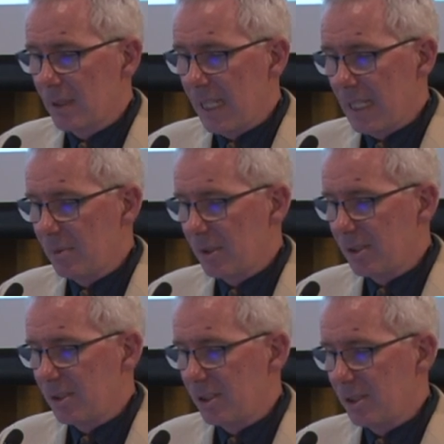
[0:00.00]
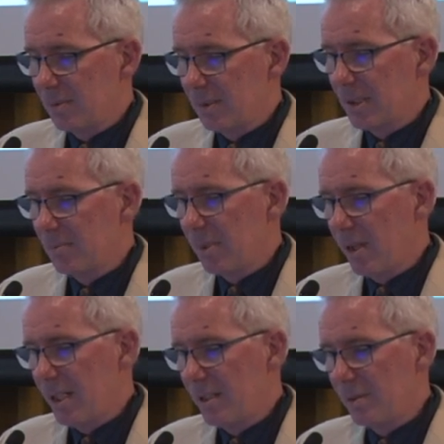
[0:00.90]
Animal continuum,
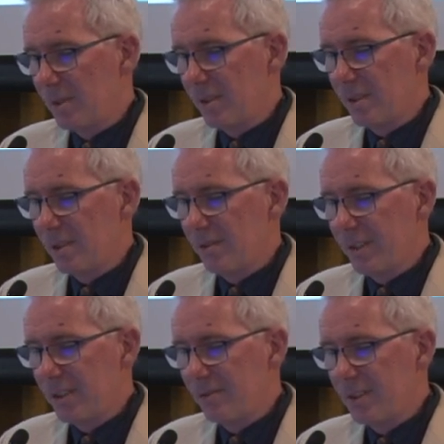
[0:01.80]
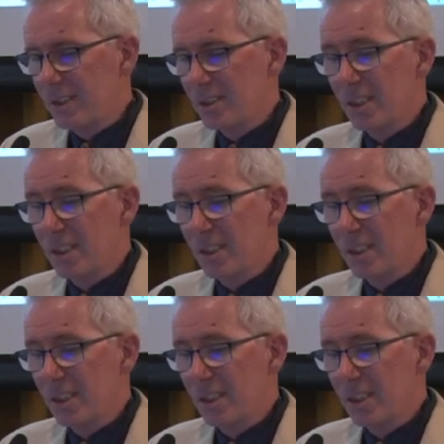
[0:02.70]
combined with field visits,